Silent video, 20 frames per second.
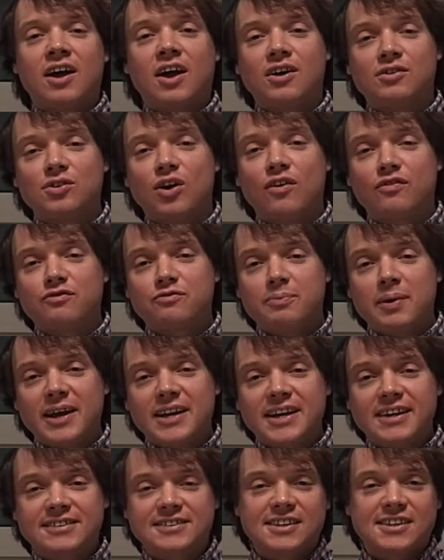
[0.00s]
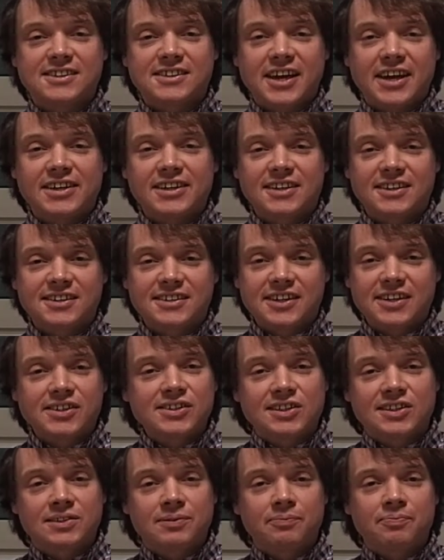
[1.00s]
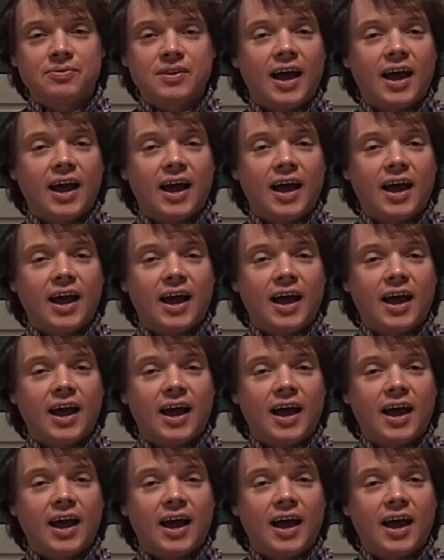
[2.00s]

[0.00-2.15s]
are often made out of stainless steel,